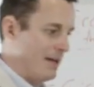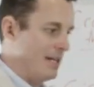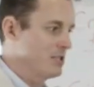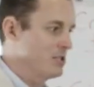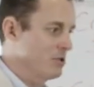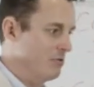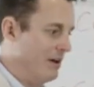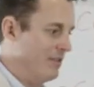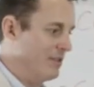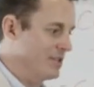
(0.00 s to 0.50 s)
be
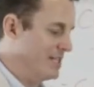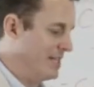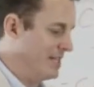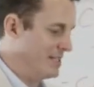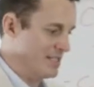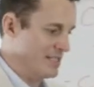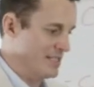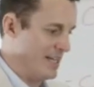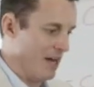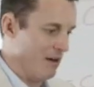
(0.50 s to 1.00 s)
two other
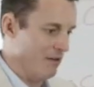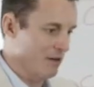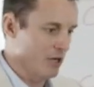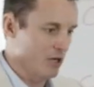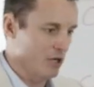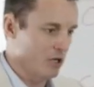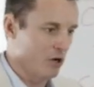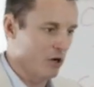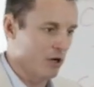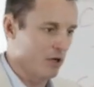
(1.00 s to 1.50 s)
teachers there and
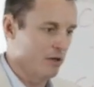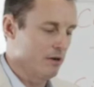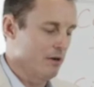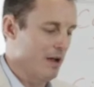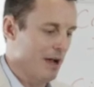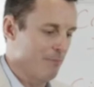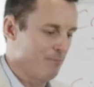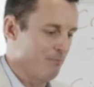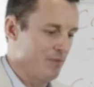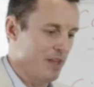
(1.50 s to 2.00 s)
it not
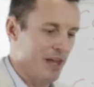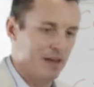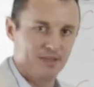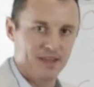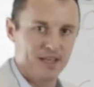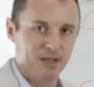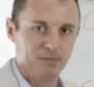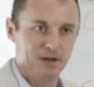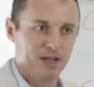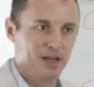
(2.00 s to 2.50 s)
um,
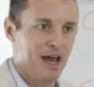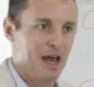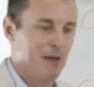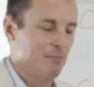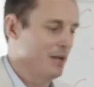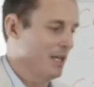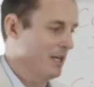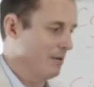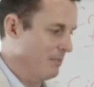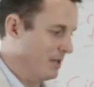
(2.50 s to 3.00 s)
nothing be
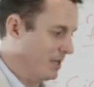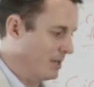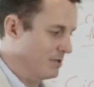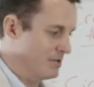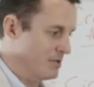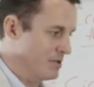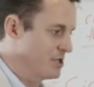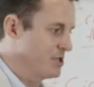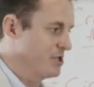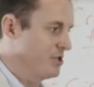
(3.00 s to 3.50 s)
happening
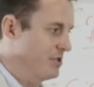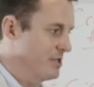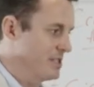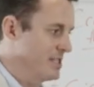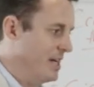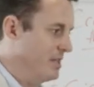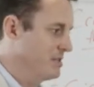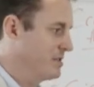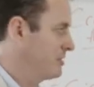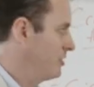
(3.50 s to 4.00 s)
because and students
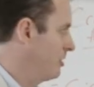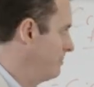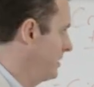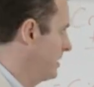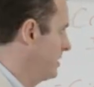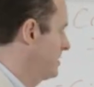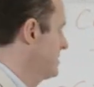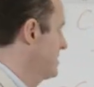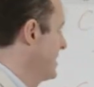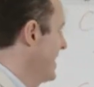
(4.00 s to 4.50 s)
aren't
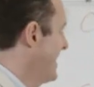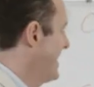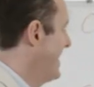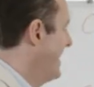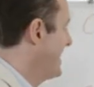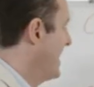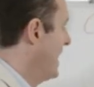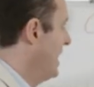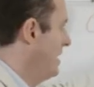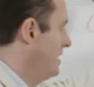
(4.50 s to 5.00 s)
stopping because
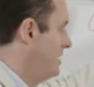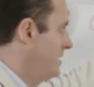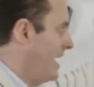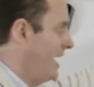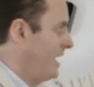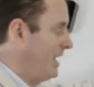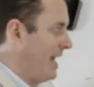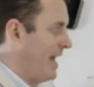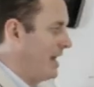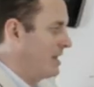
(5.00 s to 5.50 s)
again
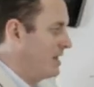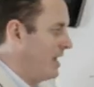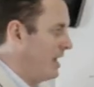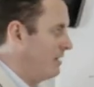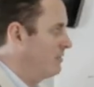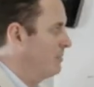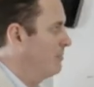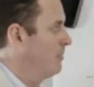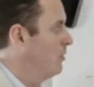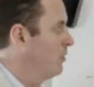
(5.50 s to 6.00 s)
they lack
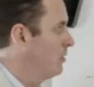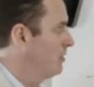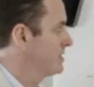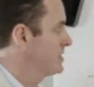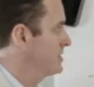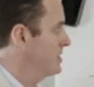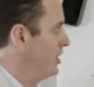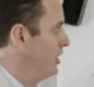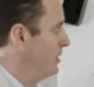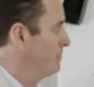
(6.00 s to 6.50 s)
that rapport.
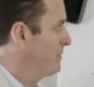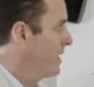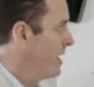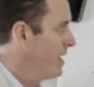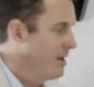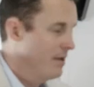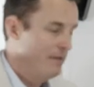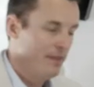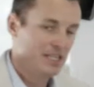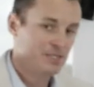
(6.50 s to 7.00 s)
So
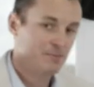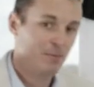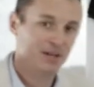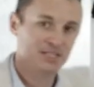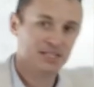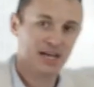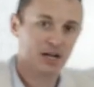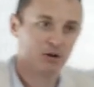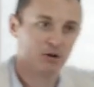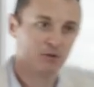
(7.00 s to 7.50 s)
that's my
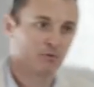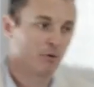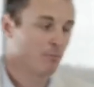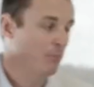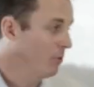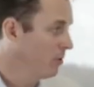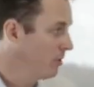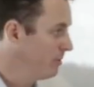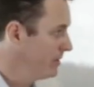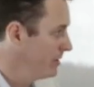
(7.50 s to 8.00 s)
take on
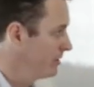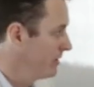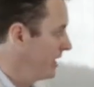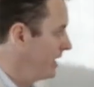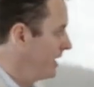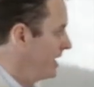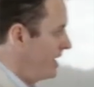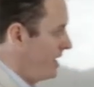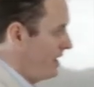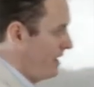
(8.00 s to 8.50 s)
rapport
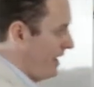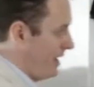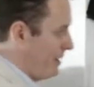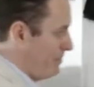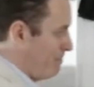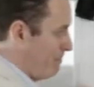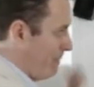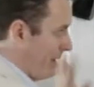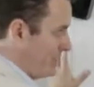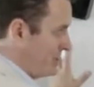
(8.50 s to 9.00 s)
building and a
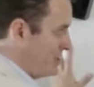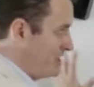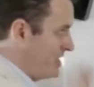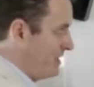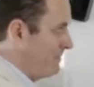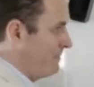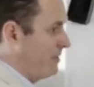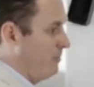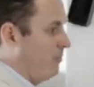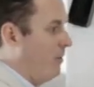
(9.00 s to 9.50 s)
bunch of
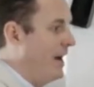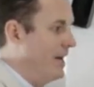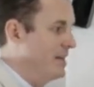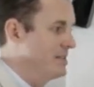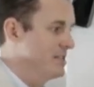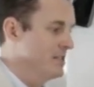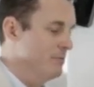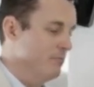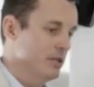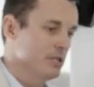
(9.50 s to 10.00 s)
different
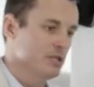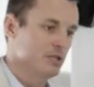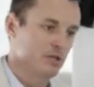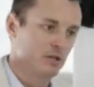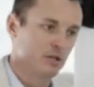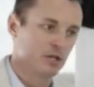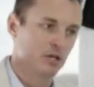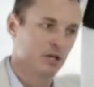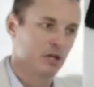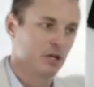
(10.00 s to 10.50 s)
ways in which
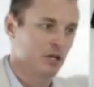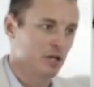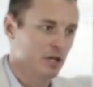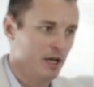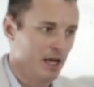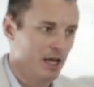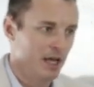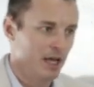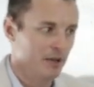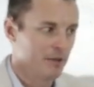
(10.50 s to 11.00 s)
you can.
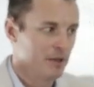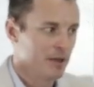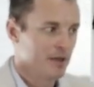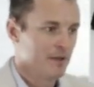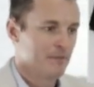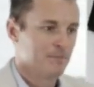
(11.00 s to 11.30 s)
Uh,